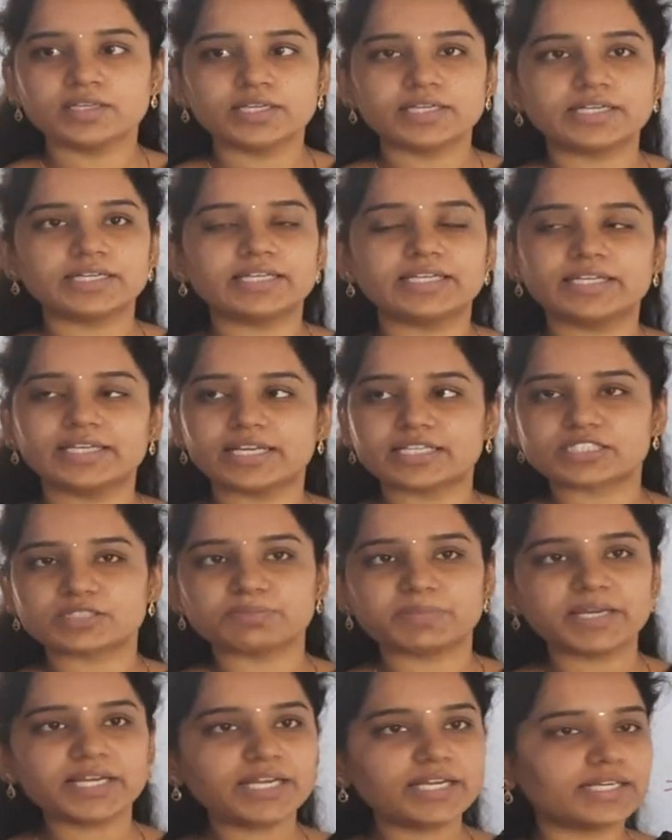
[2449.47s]
ds
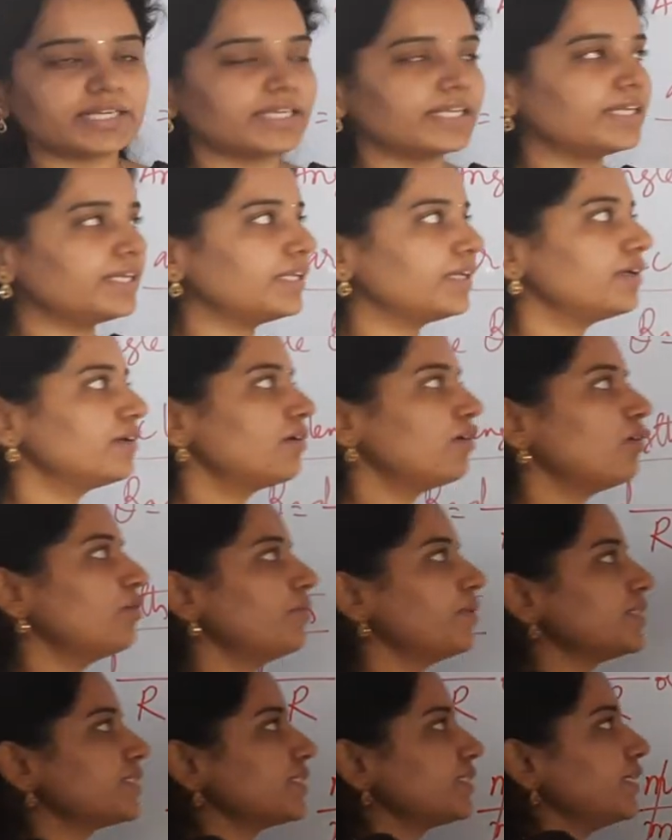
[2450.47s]
by dt. How
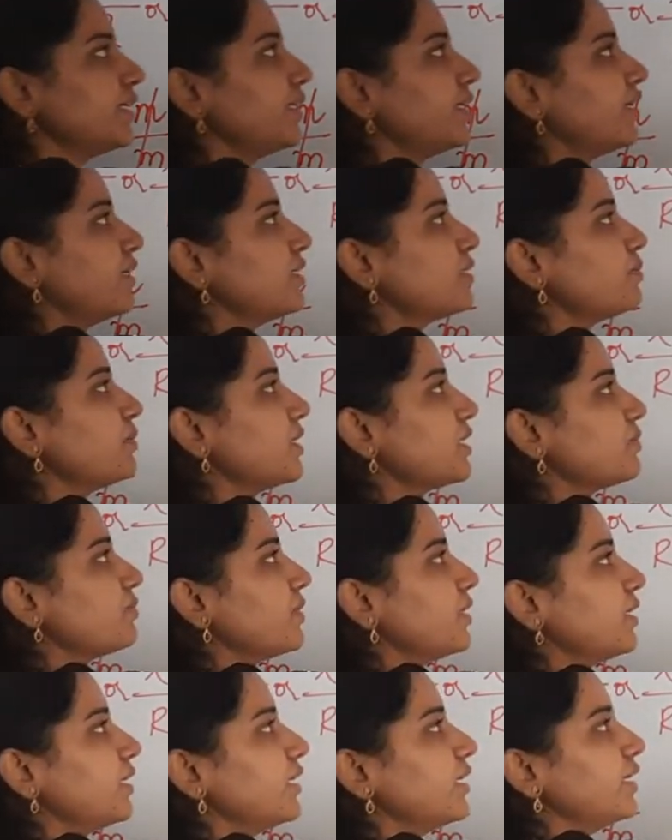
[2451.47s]
much linear
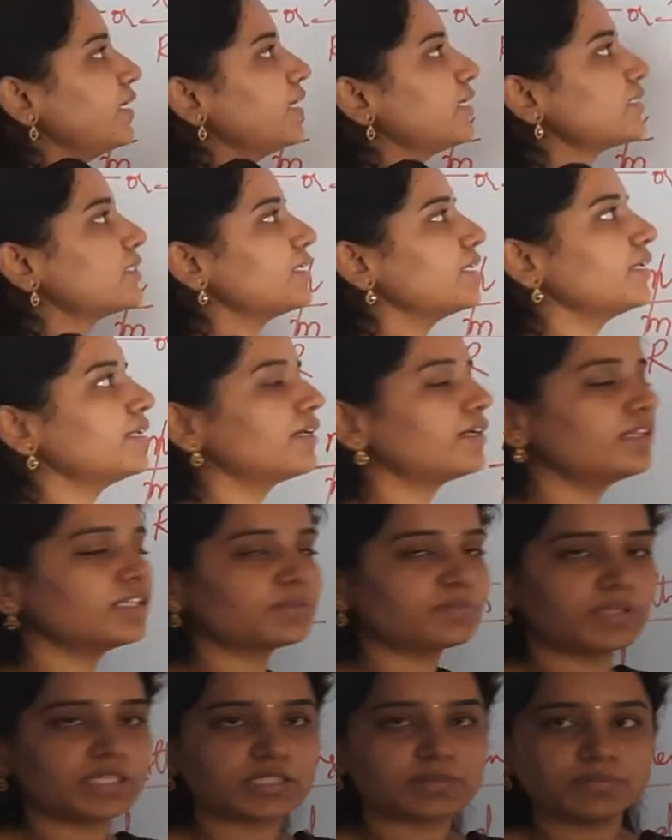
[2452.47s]
displacement? Ds linear
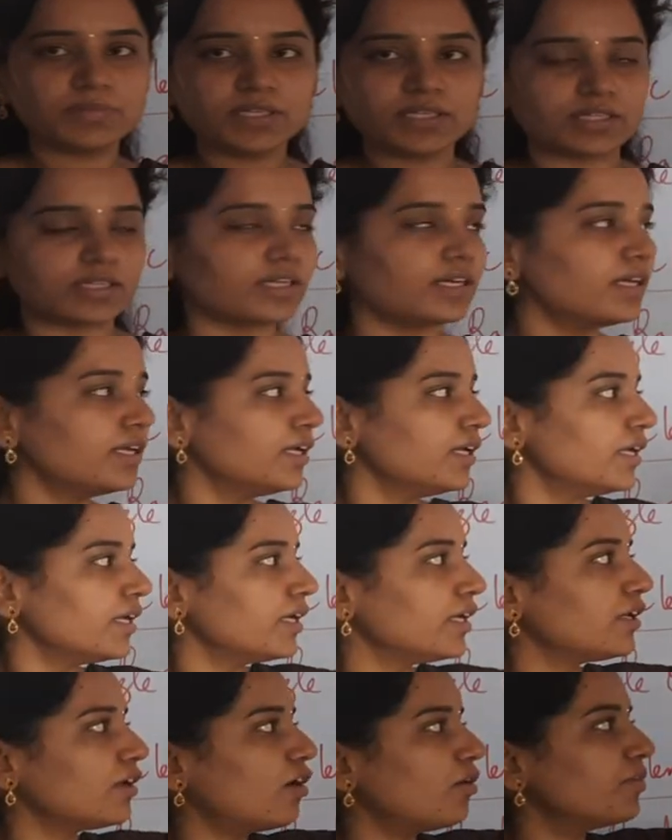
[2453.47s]
displacement
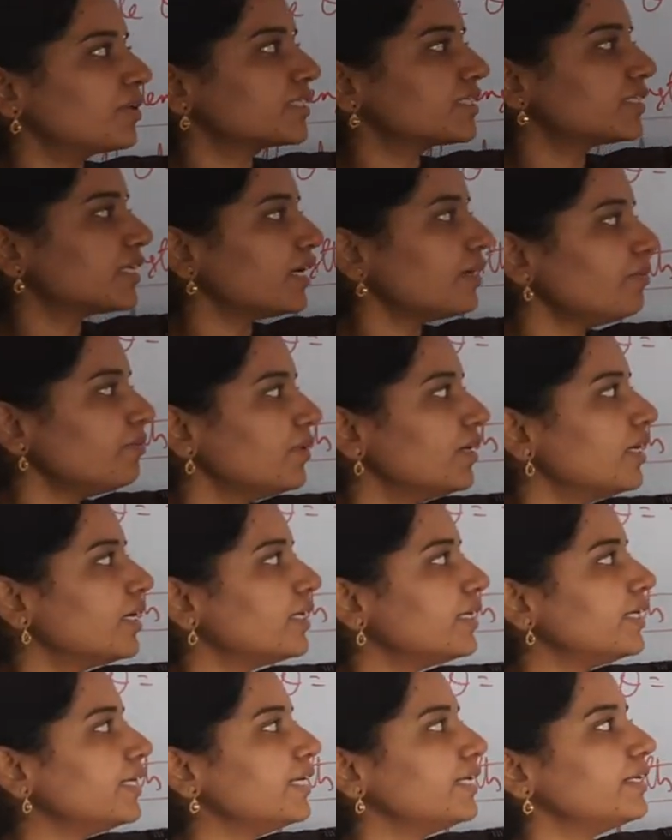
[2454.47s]
in how much time?
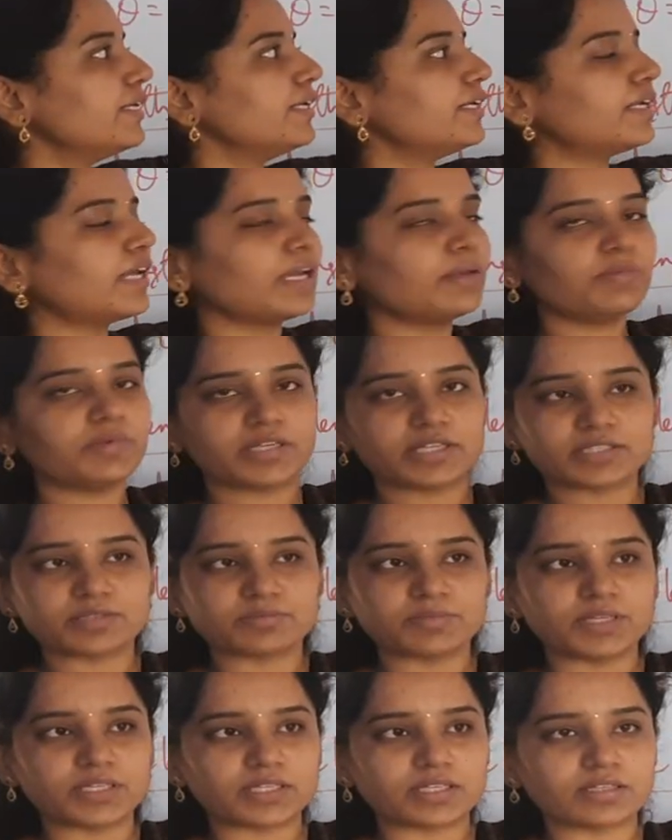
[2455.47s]
Dt time it is
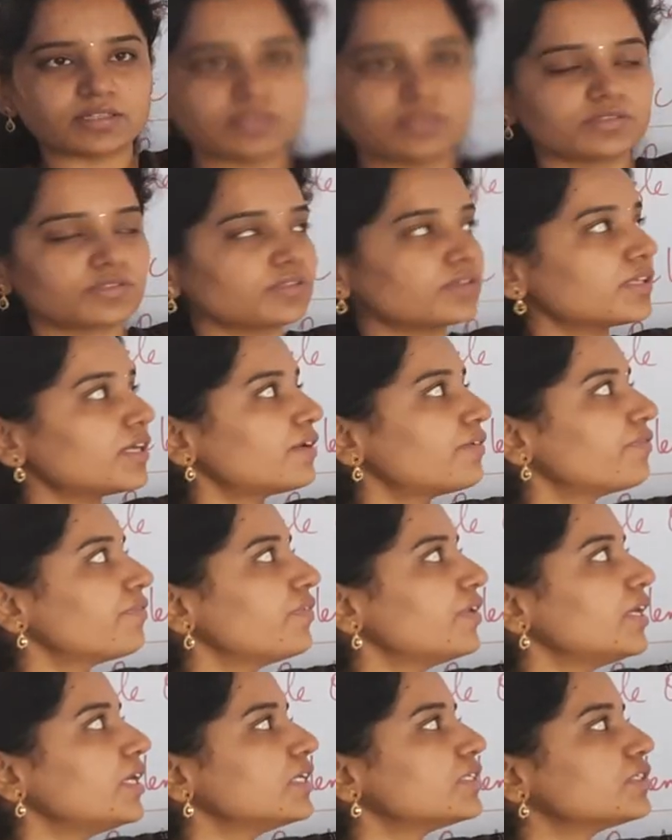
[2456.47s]
making. So that
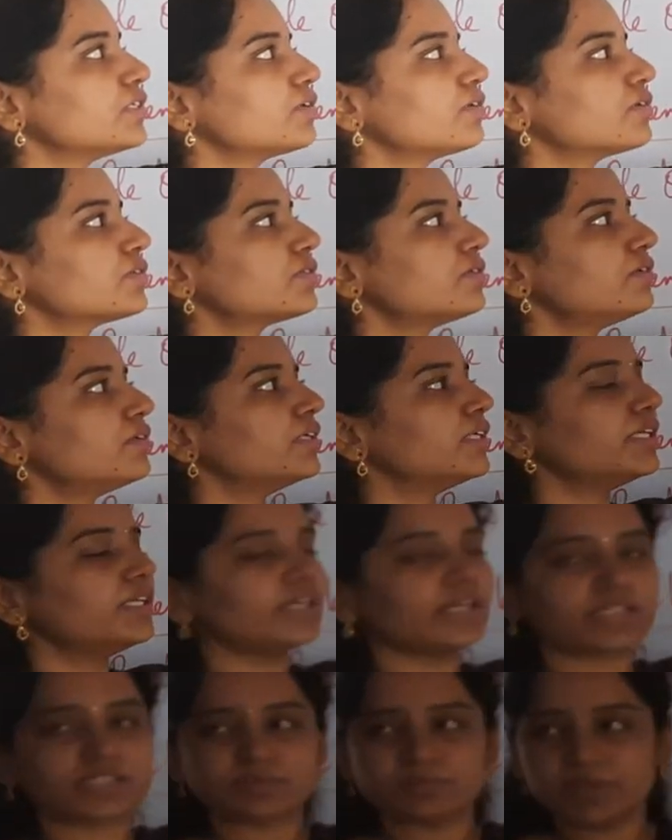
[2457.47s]
V is equals to
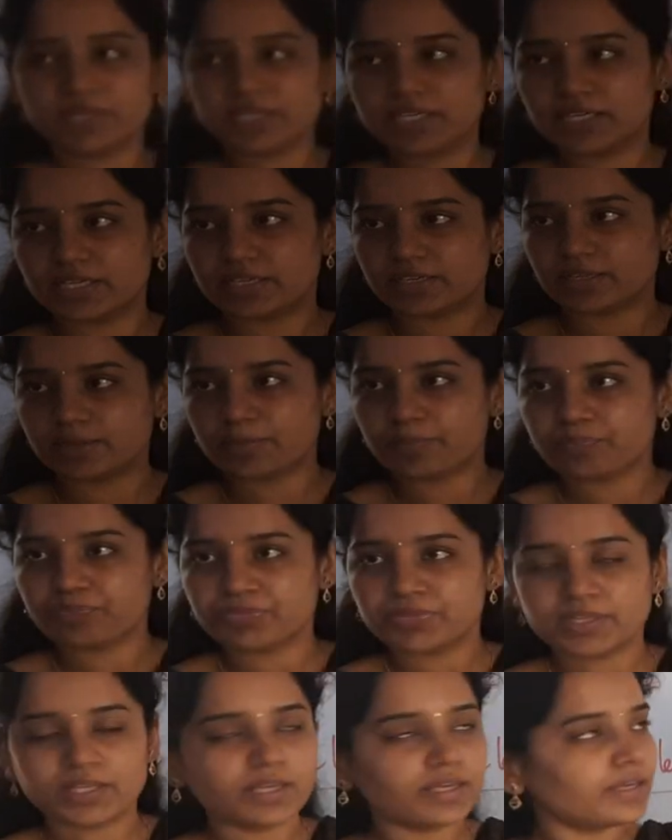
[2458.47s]
ds by dt.
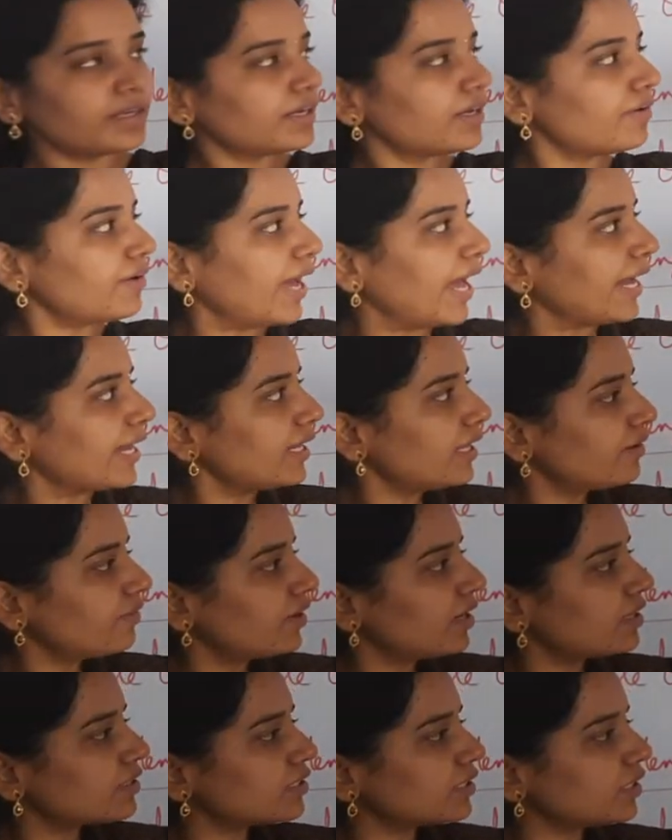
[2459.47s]
Now angular
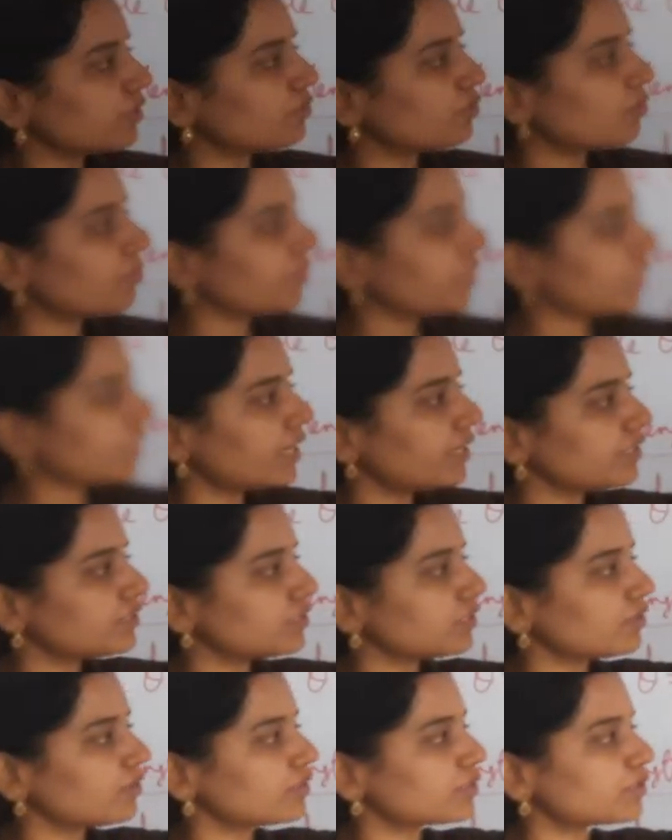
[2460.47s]
velocity omega is
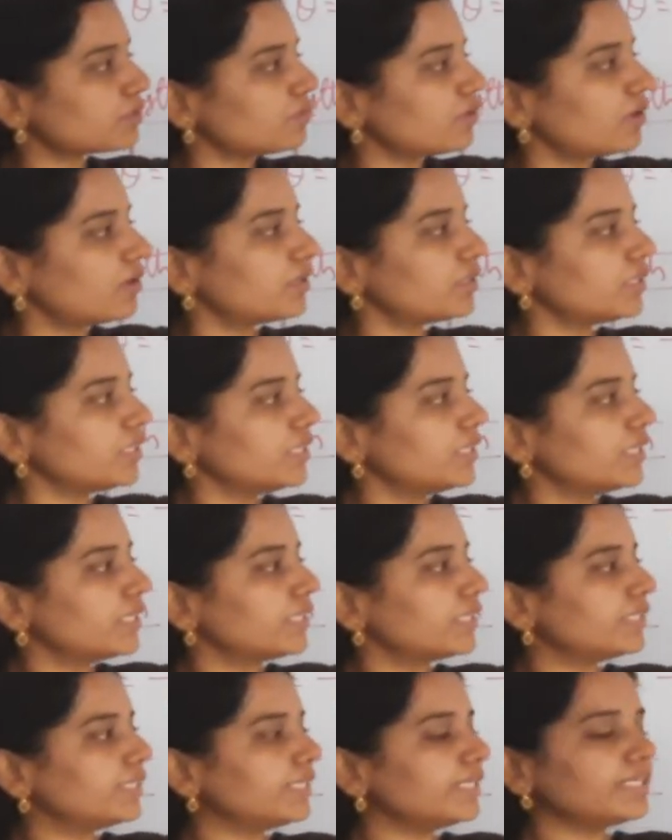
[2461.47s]
equals to what?
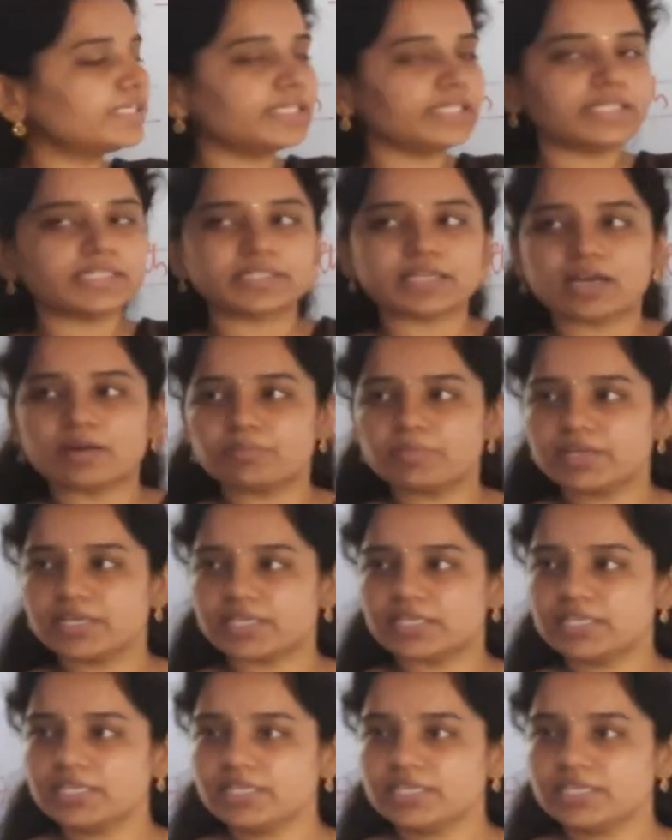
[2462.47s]
d theta by